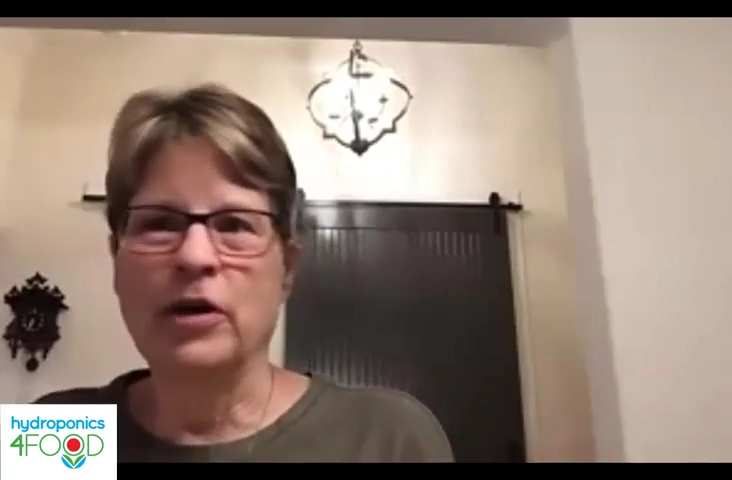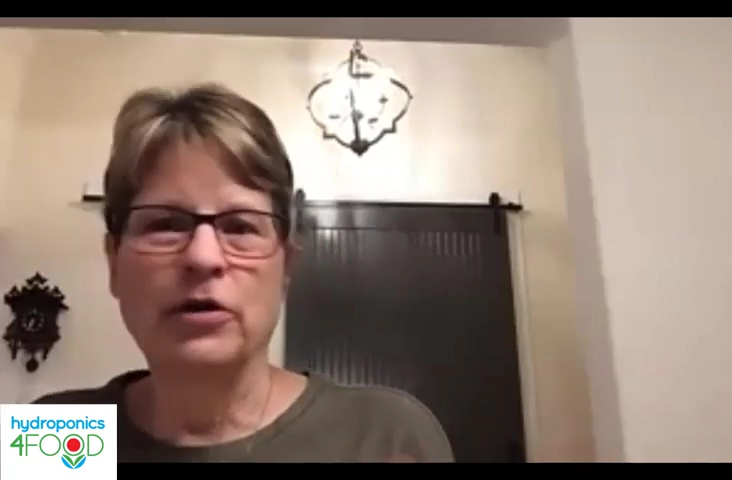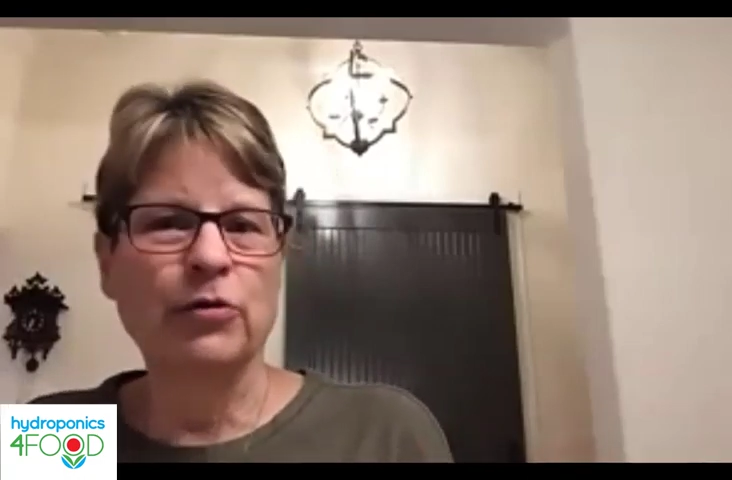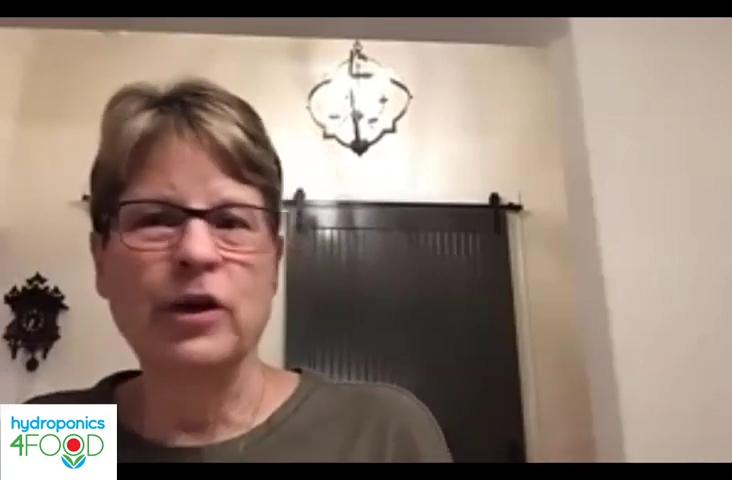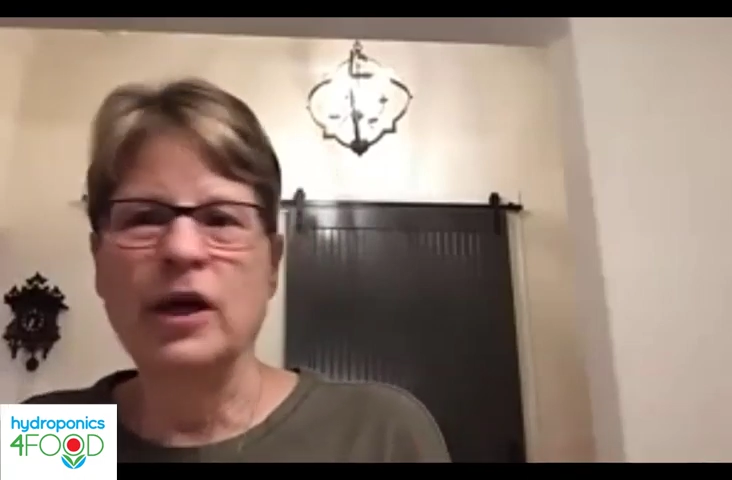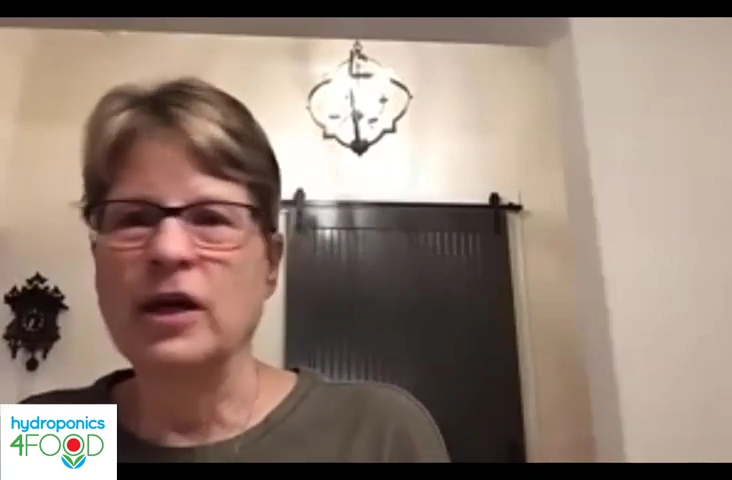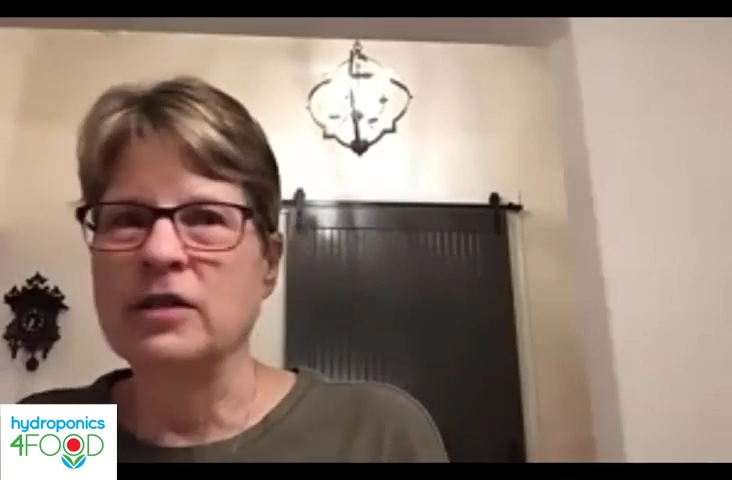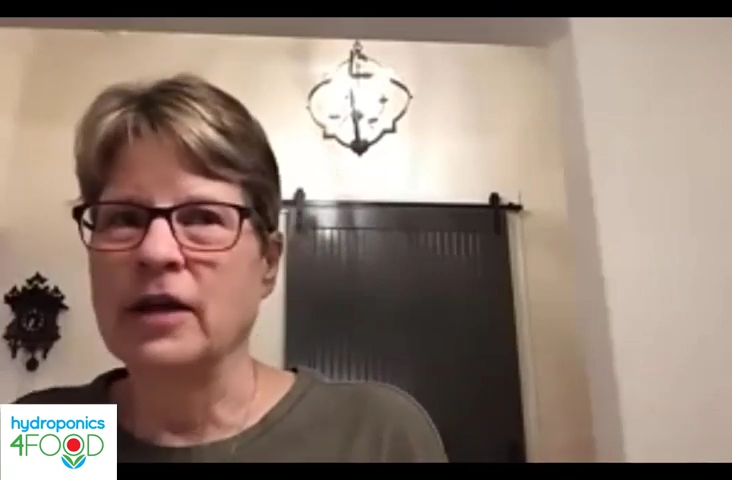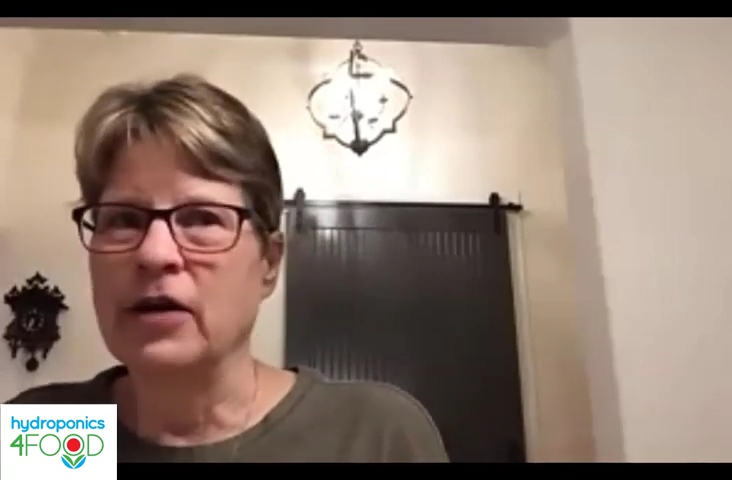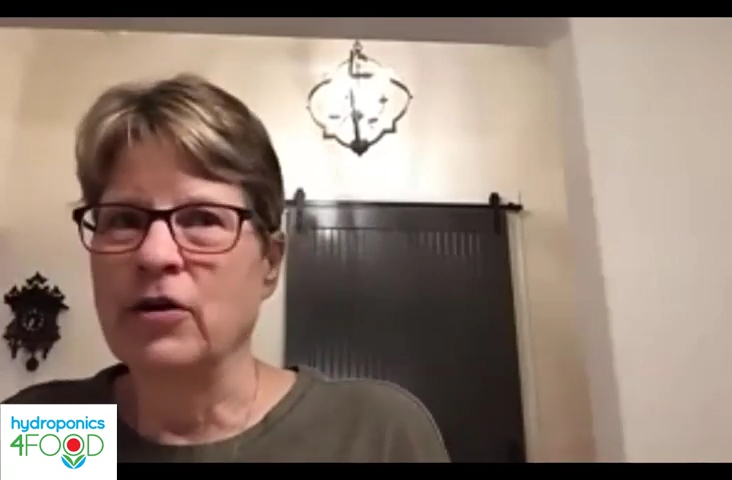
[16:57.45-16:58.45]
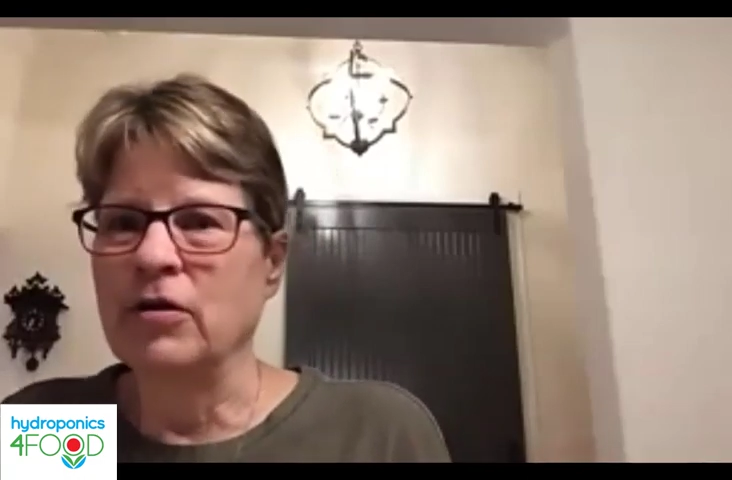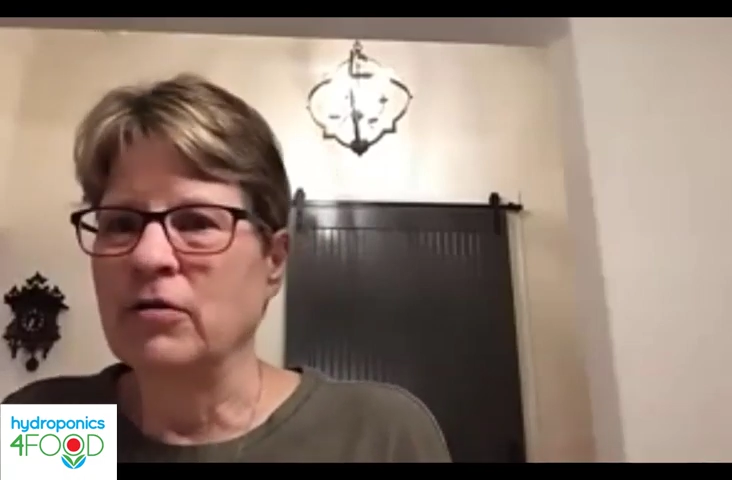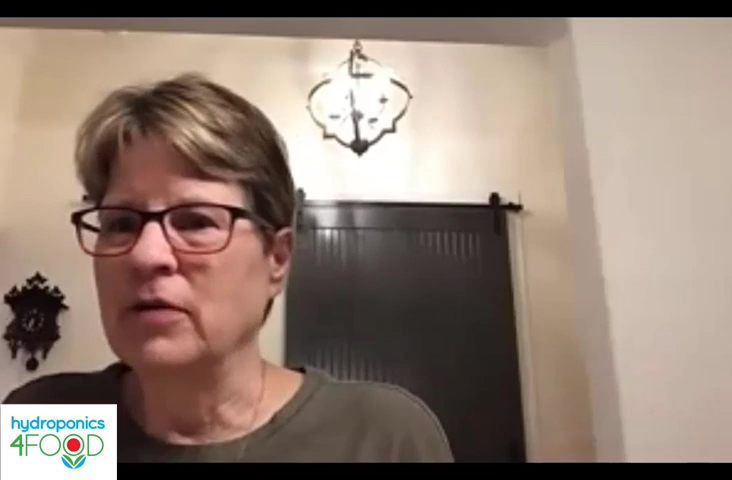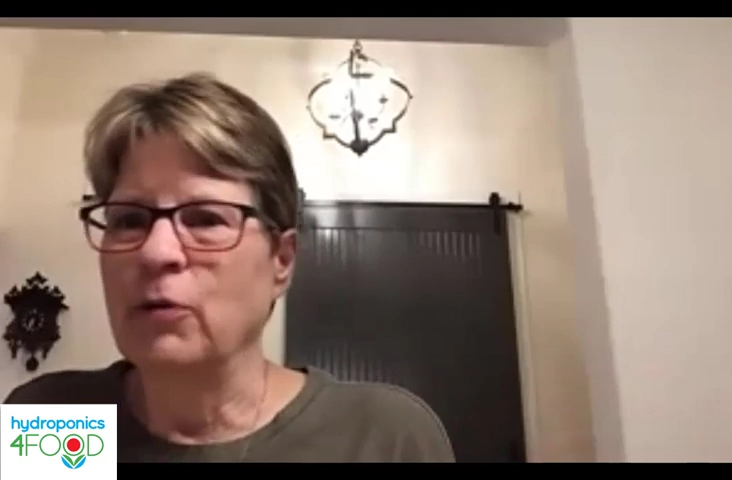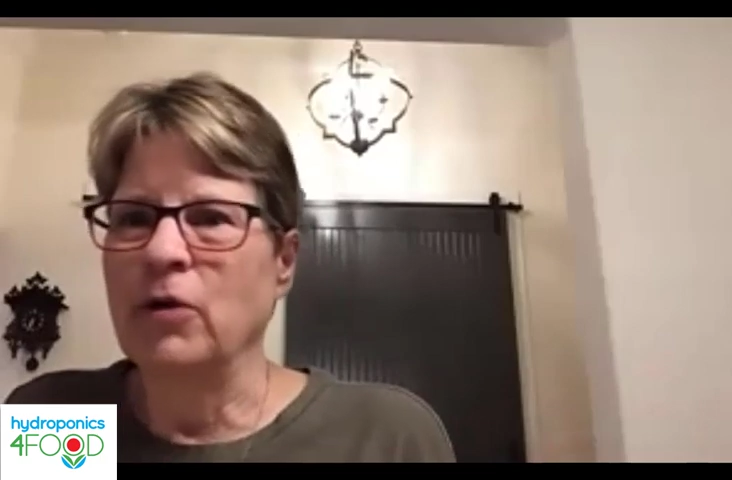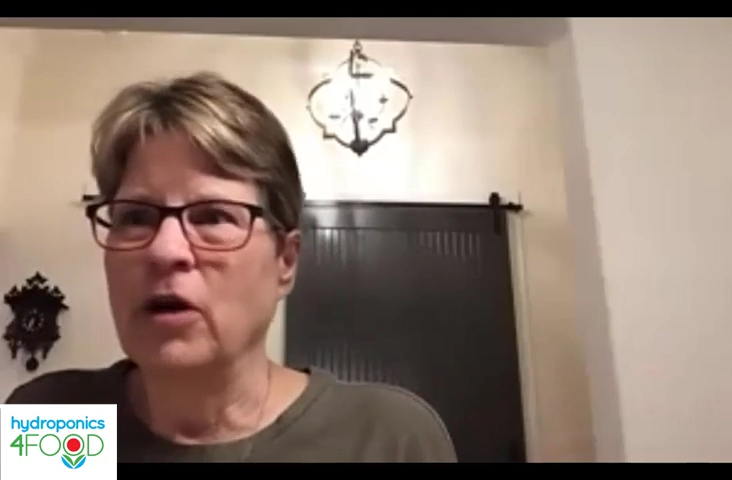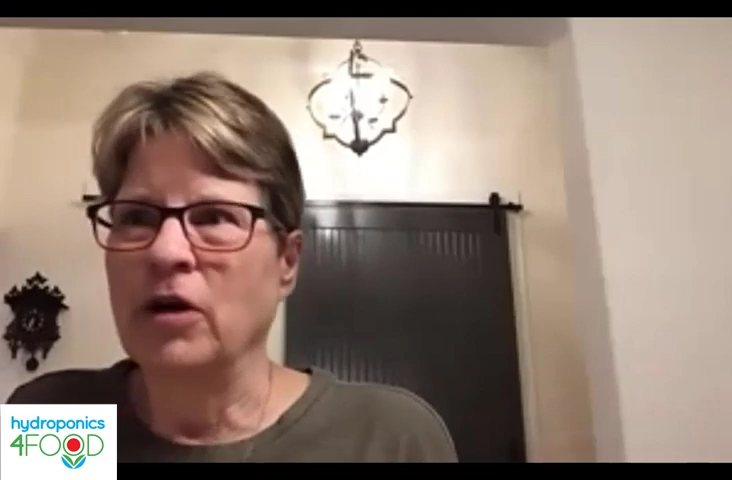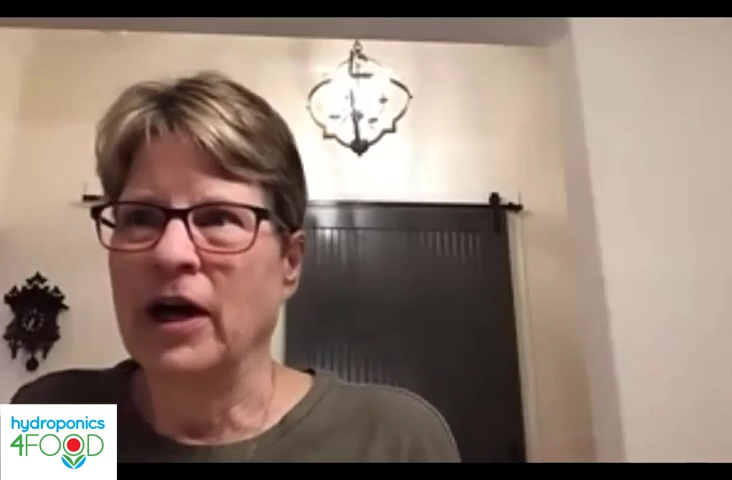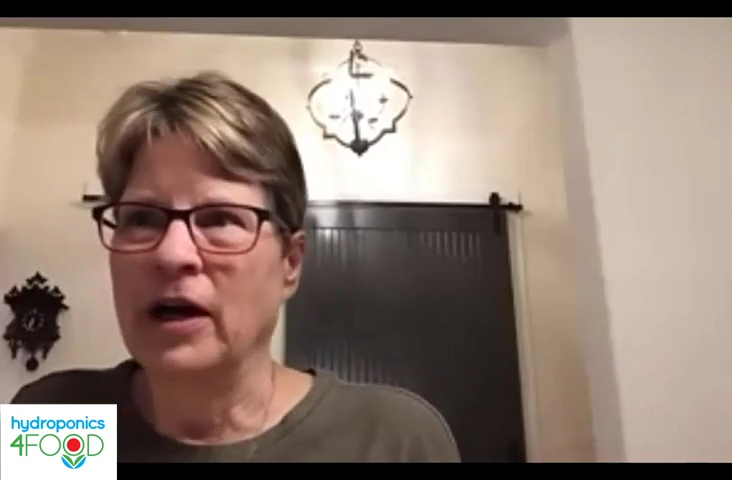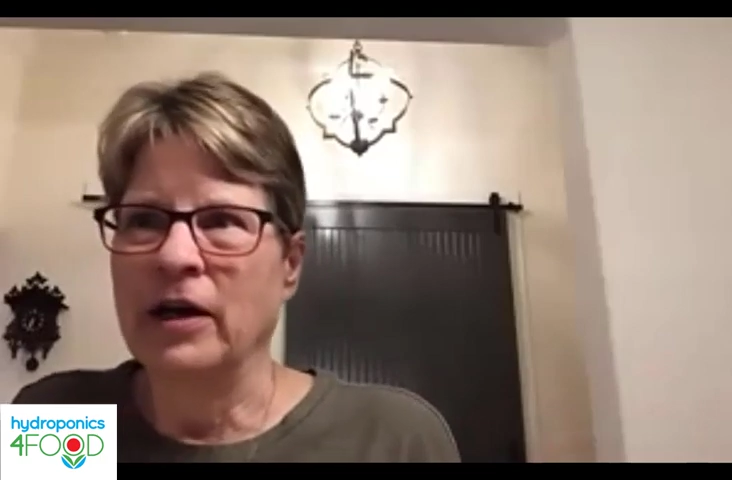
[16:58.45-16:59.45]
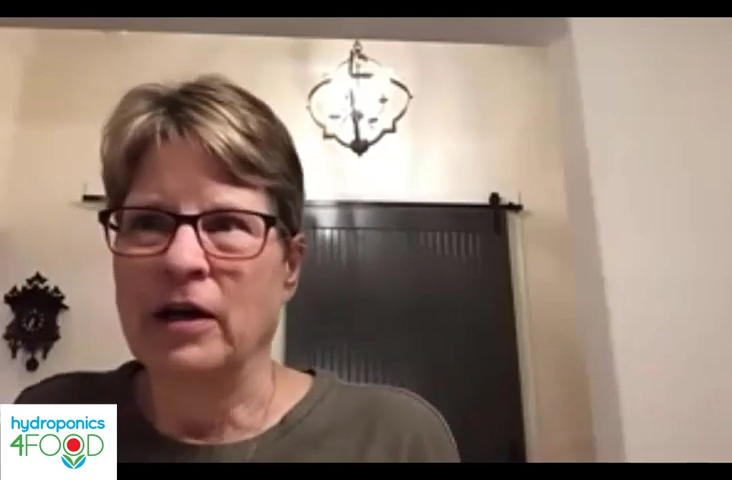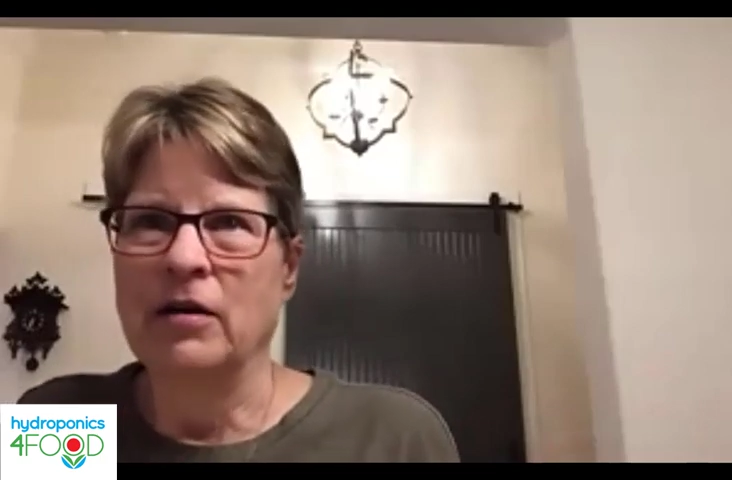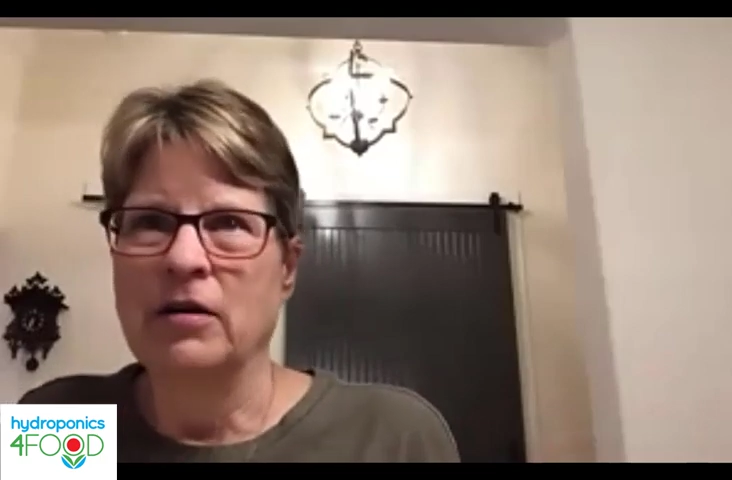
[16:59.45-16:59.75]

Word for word: And three days later, they were all dying.